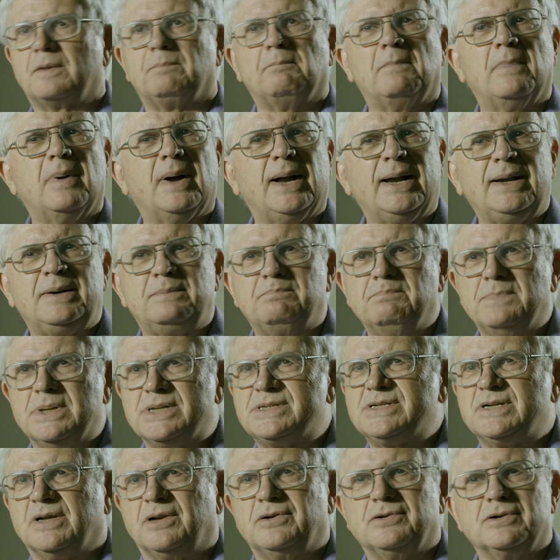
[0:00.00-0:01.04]
might
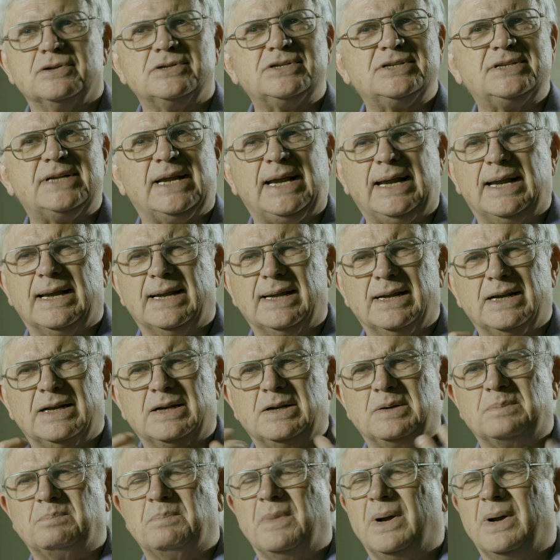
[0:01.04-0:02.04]
misunderstand,